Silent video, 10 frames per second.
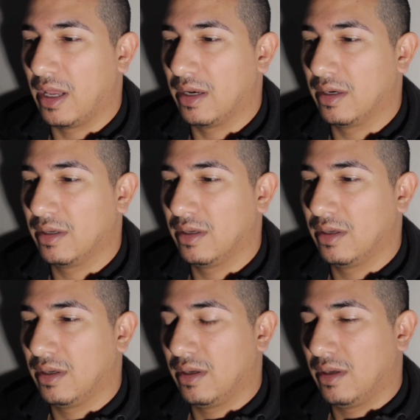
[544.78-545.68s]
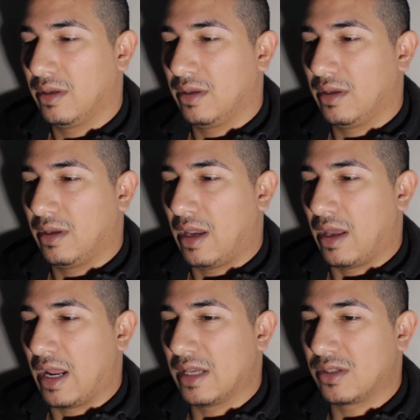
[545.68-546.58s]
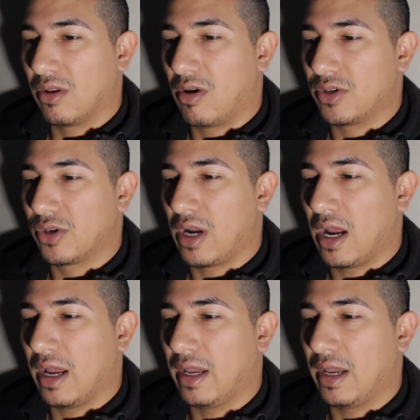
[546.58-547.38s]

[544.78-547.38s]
And as the larger guy,